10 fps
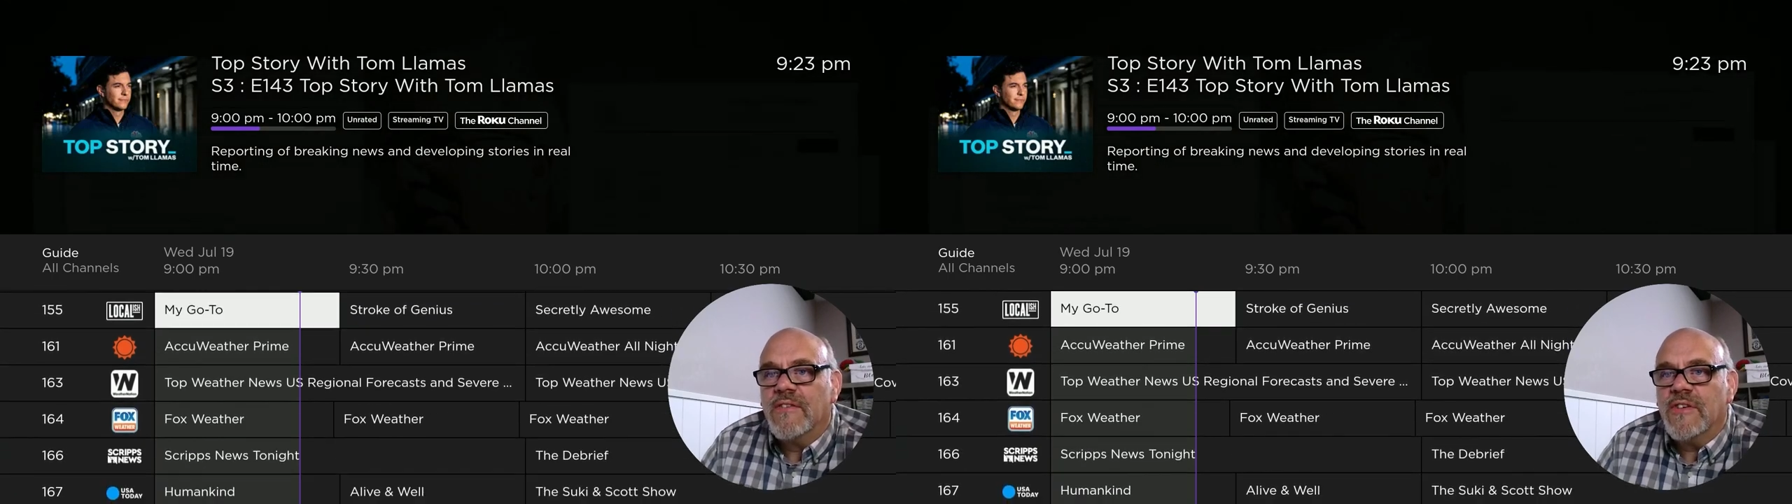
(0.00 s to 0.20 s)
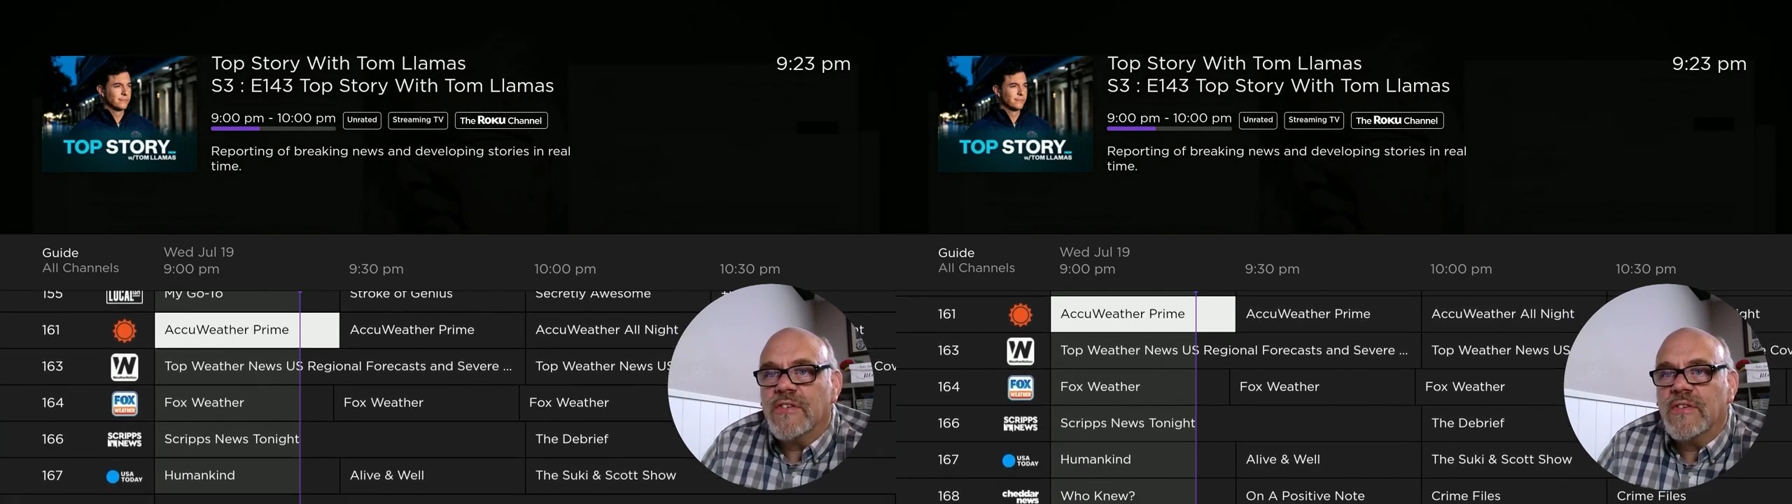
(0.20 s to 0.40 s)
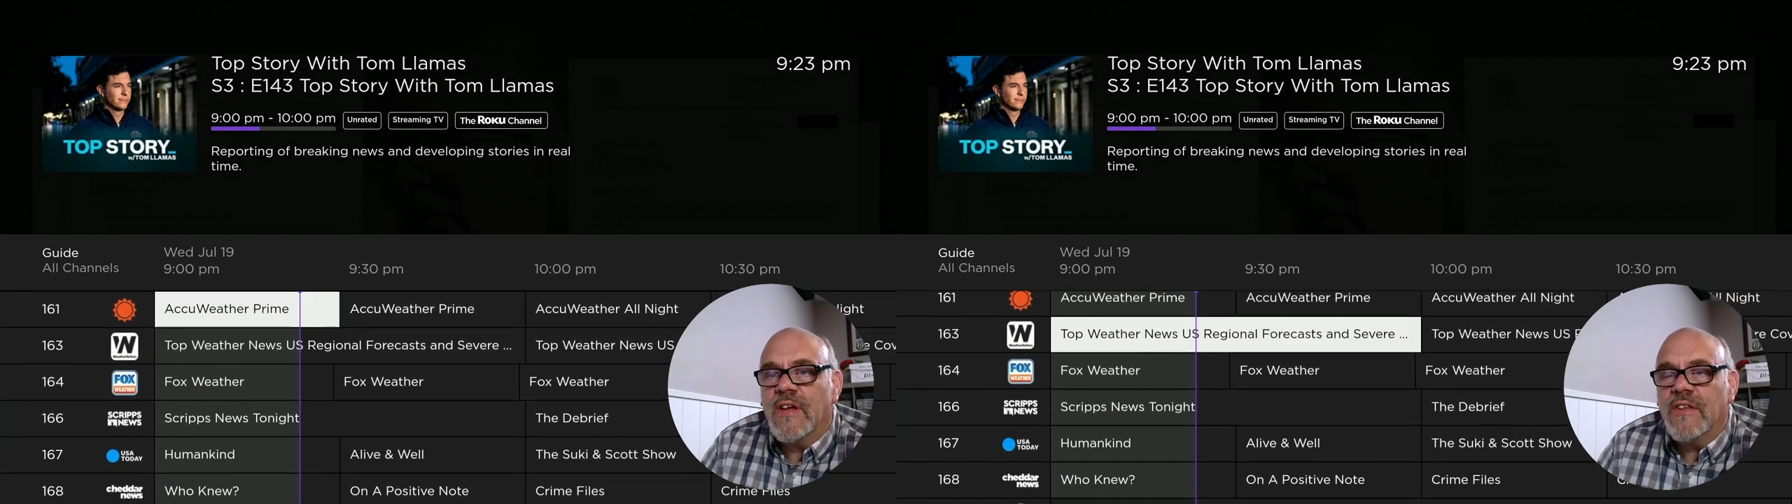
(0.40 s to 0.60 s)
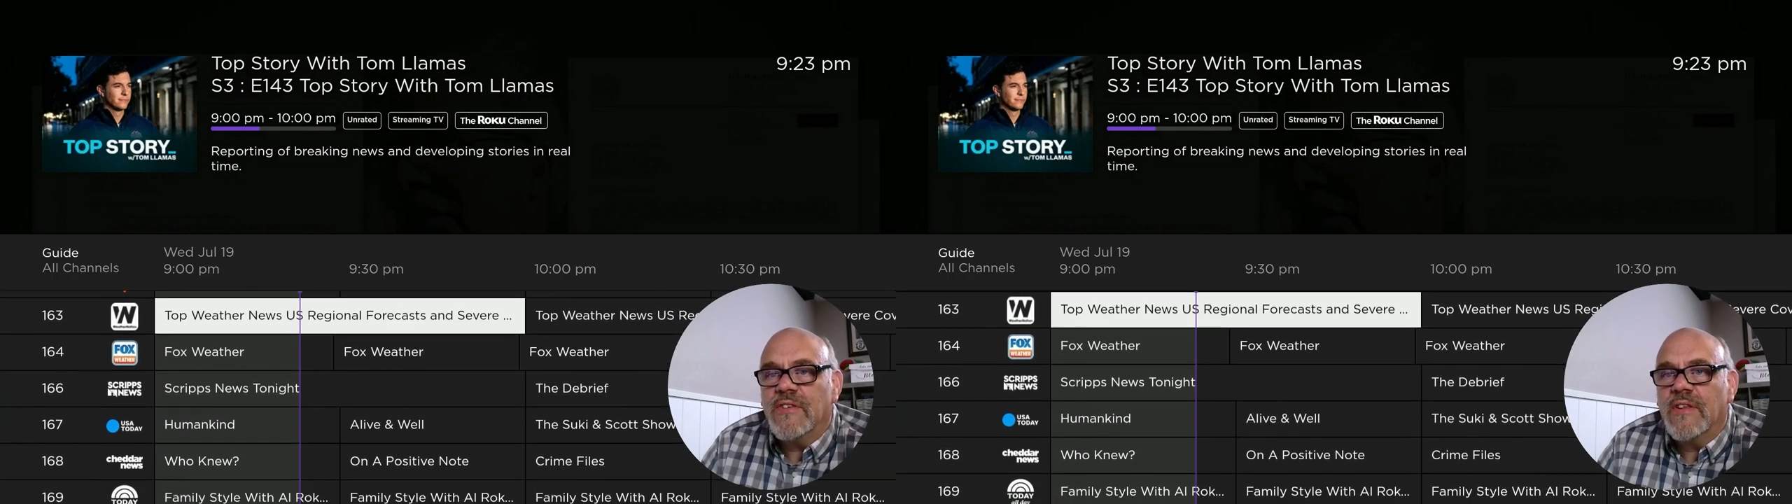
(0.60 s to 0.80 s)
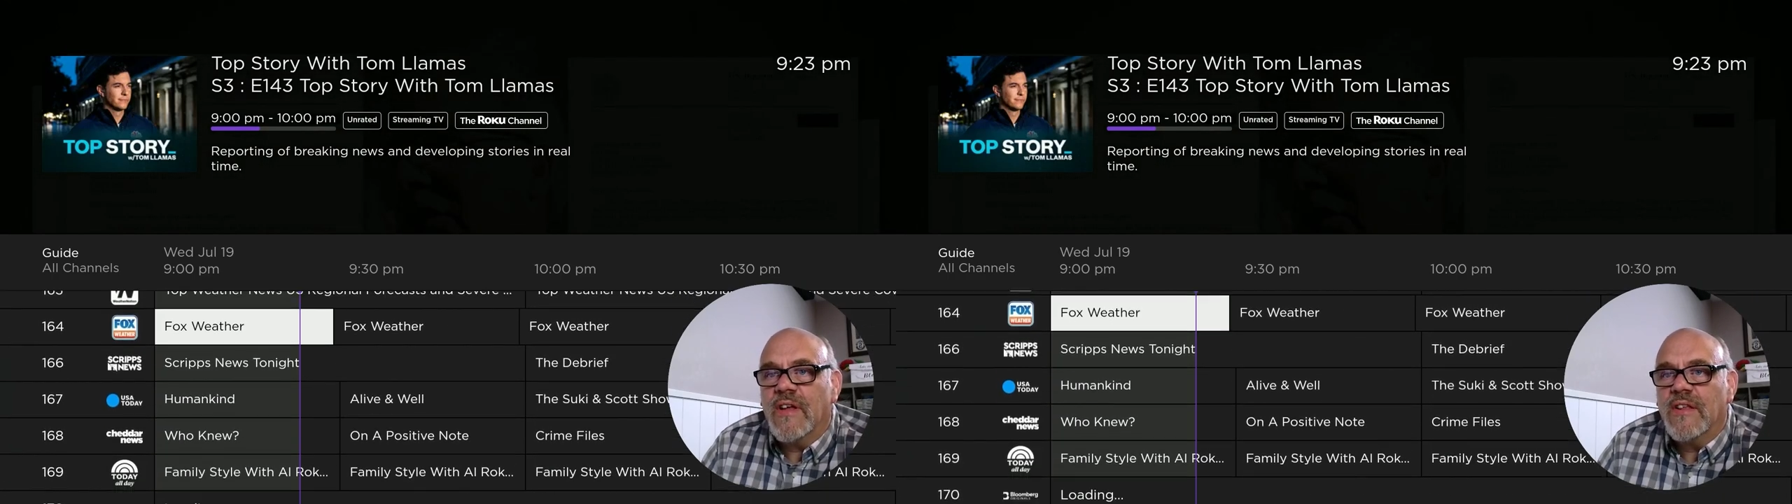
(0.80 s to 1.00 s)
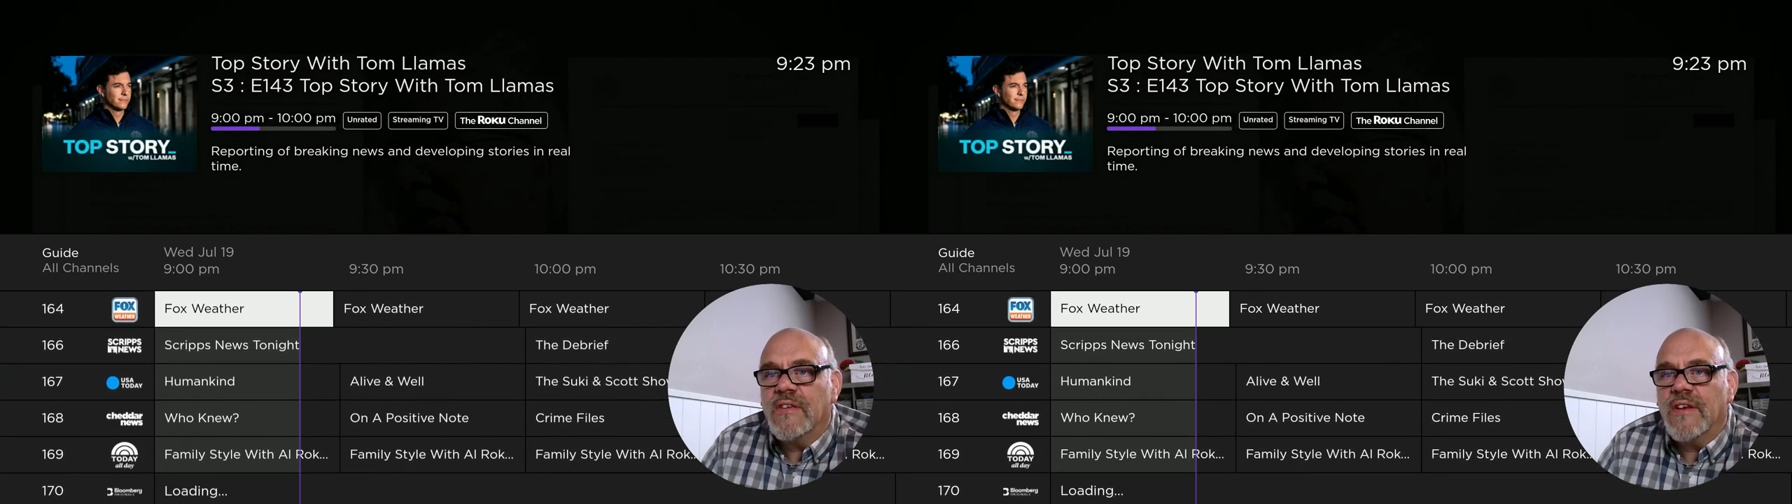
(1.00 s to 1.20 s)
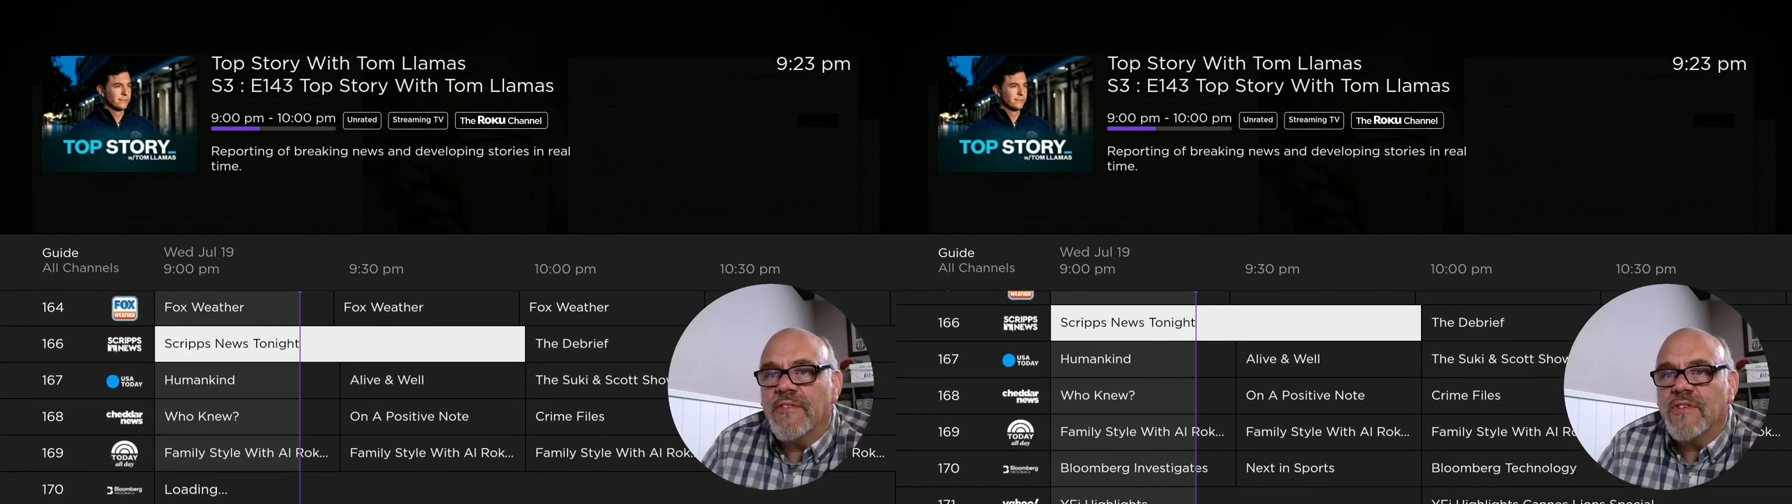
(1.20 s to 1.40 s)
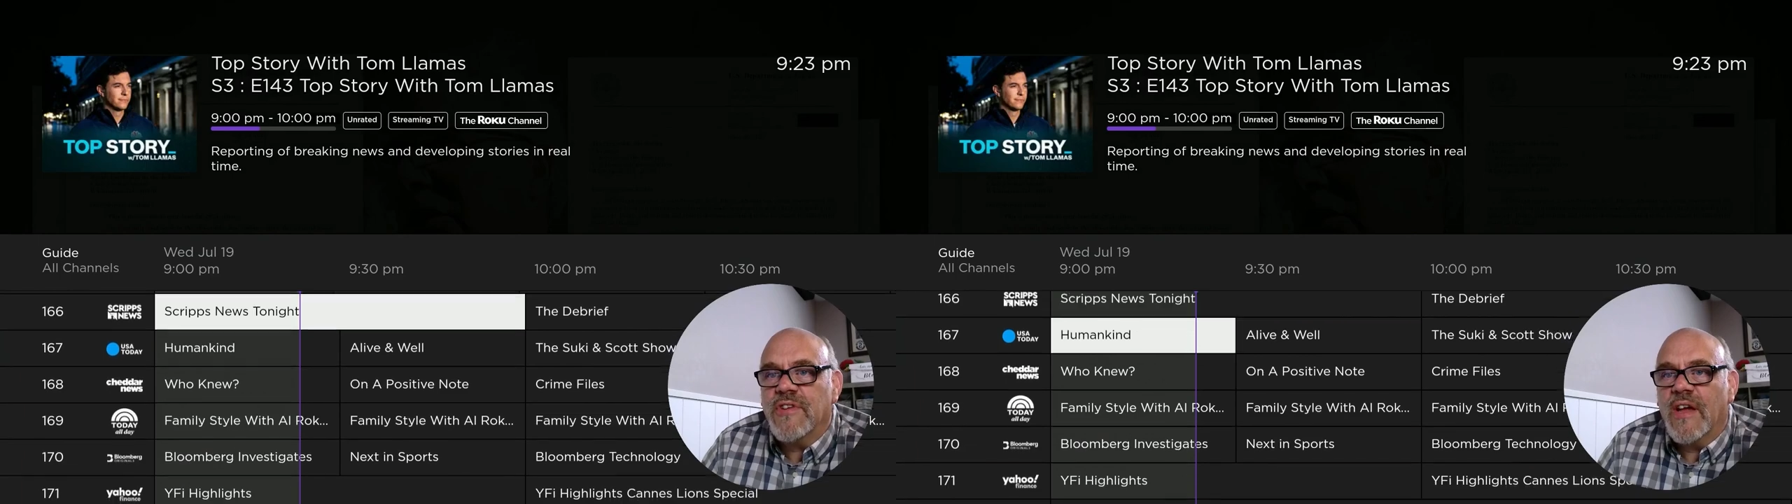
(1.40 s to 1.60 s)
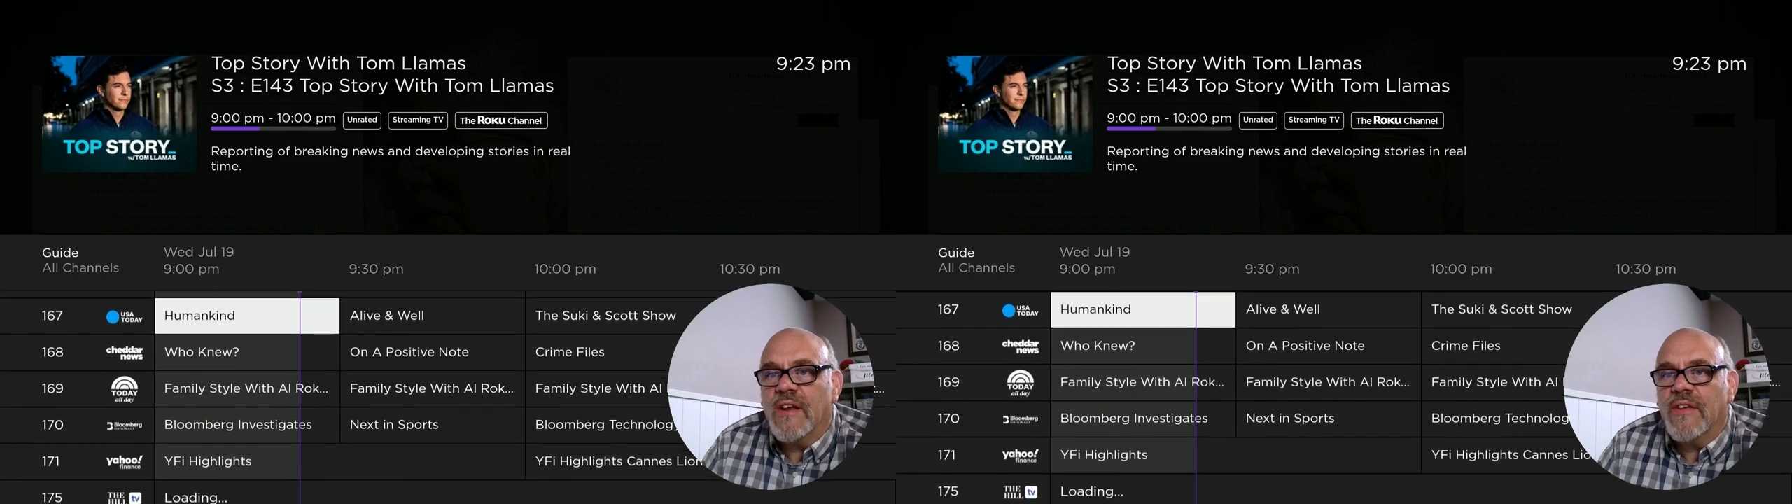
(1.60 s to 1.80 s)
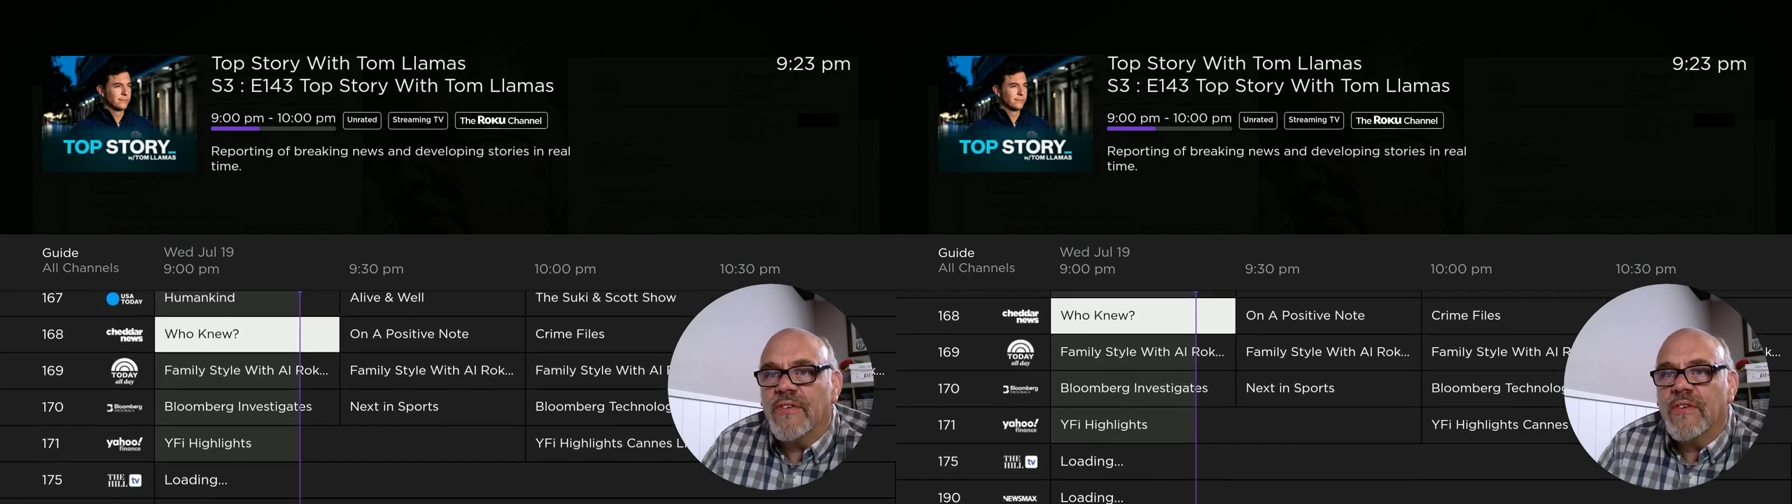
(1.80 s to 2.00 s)
Just tons and tons of different
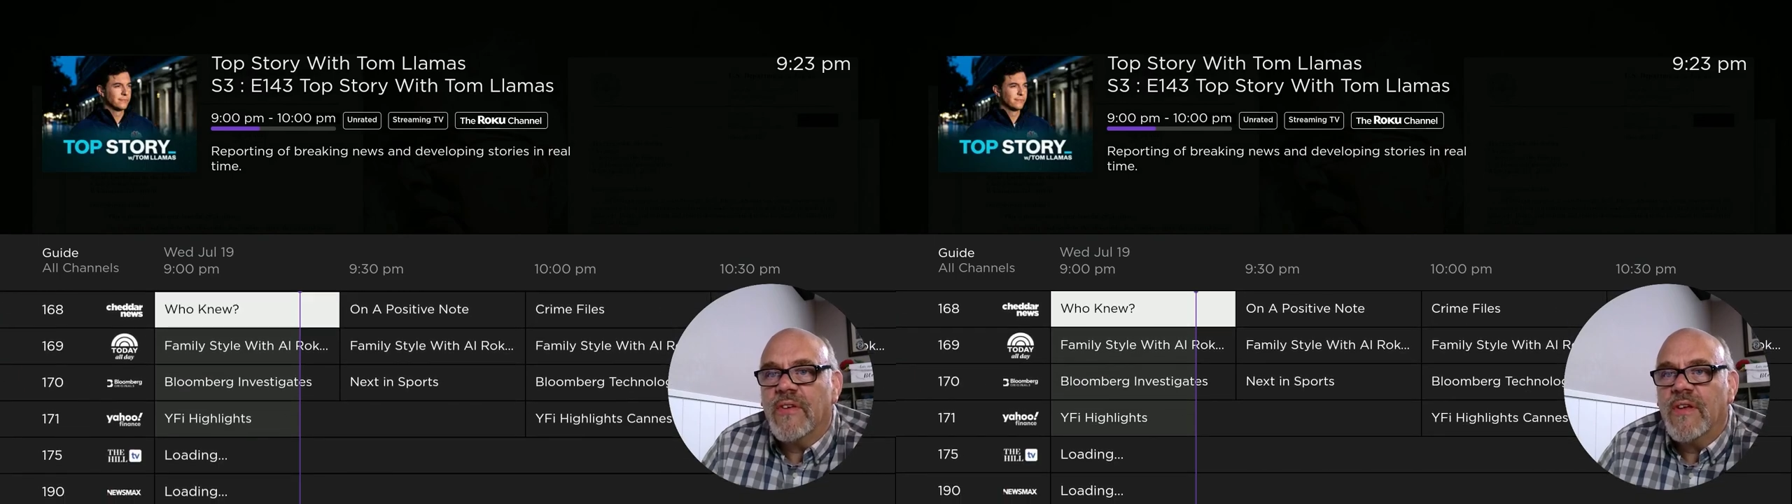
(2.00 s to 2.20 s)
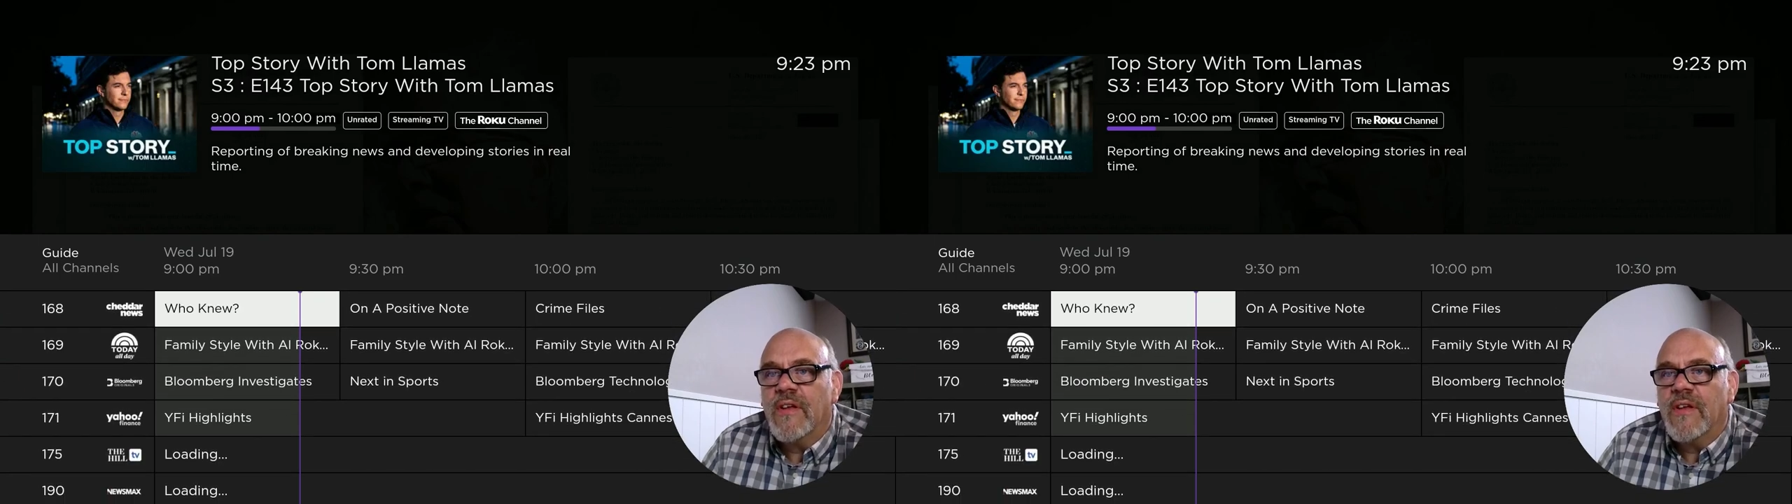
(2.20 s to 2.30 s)
channels.